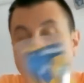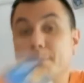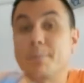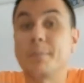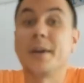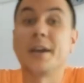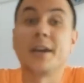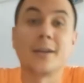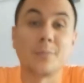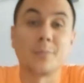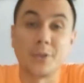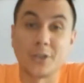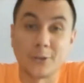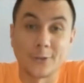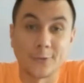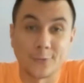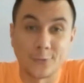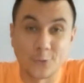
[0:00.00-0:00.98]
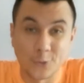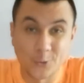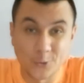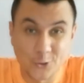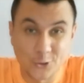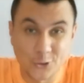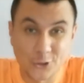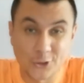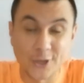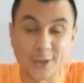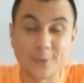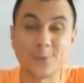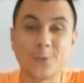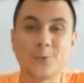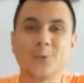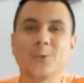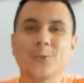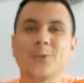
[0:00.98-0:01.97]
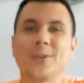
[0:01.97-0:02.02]
Maybe in the future I
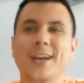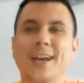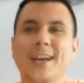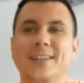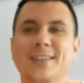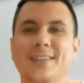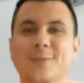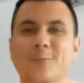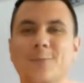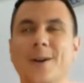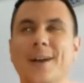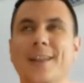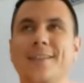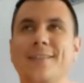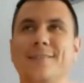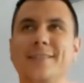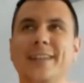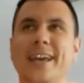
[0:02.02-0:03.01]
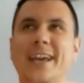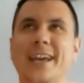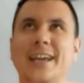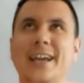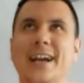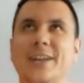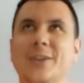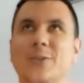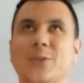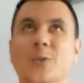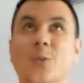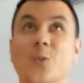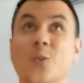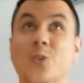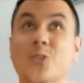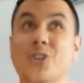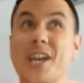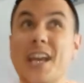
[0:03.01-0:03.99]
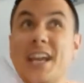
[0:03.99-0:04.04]
will do that when they, I don't know,
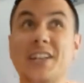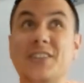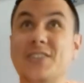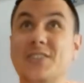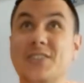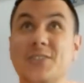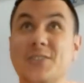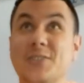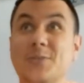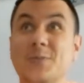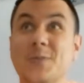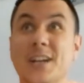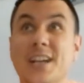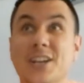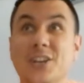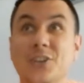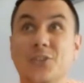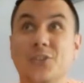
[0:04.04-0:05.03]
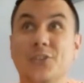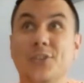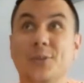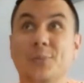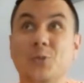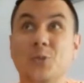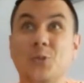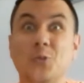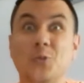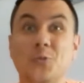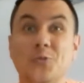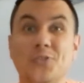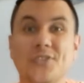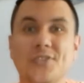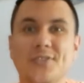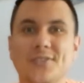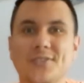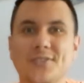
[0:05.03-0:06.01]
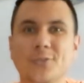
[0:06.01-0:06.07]
create uh, some new
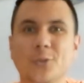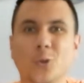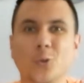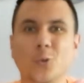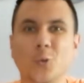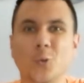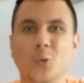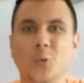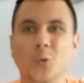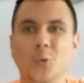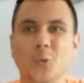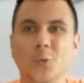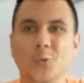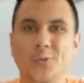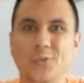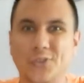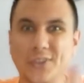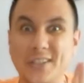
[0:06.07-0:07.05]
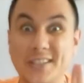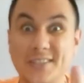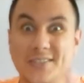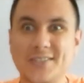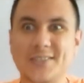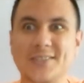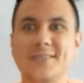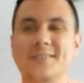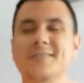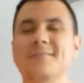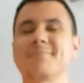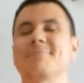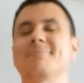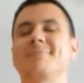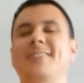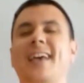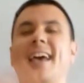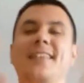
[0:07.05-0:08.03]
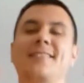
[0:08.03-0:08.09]
Doctor Who season.
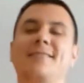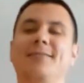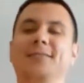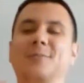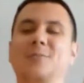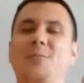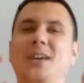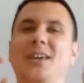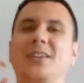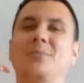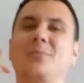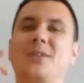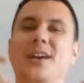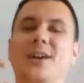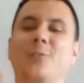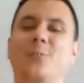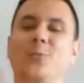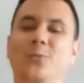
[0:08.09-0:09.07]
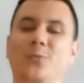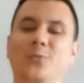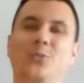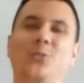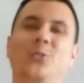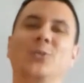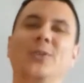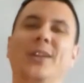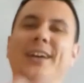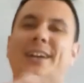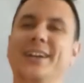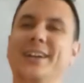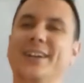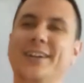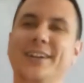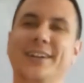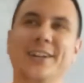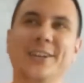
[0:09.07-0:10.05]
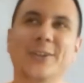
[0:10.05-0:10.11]
Then maybe I will do like,
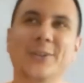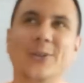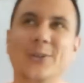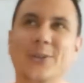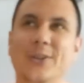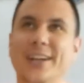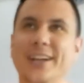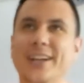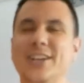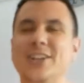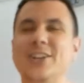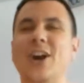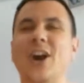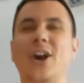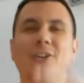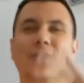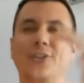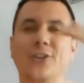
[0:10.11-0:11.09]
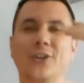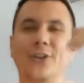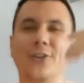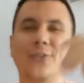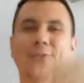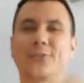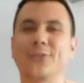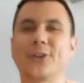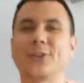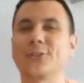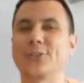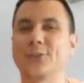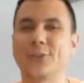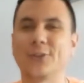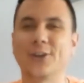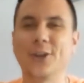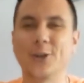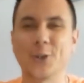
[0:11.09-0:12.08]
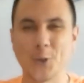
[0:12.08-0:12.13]
uh, you know, like in honor of
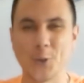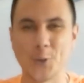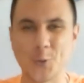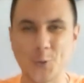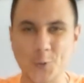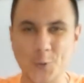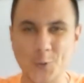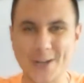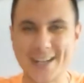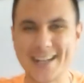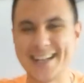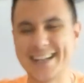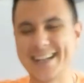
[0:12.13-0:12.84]
Doctor Who,